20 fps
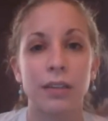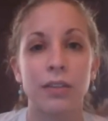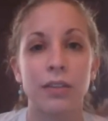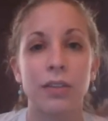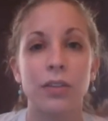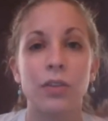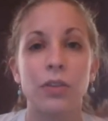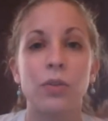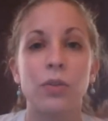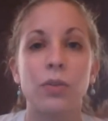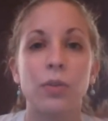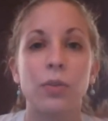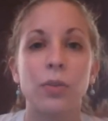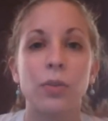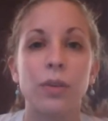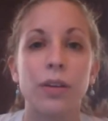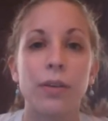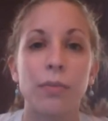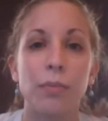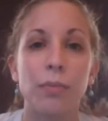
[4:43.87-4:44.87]
to
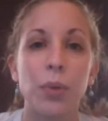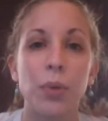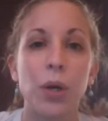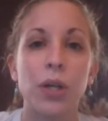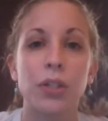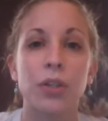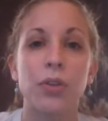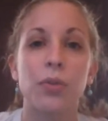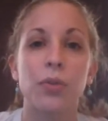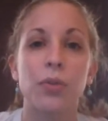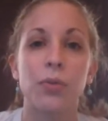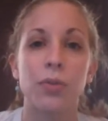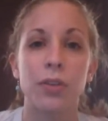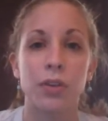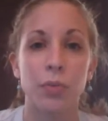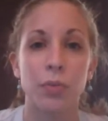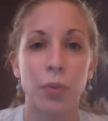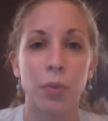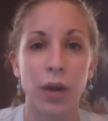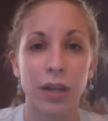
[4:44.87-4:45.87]
push through the
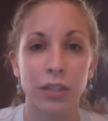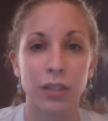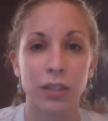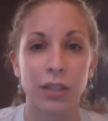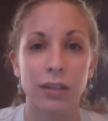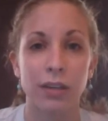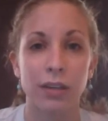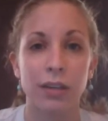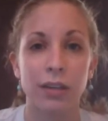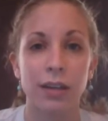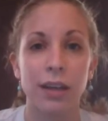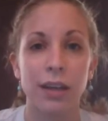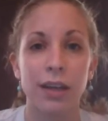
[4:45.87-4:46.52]
depression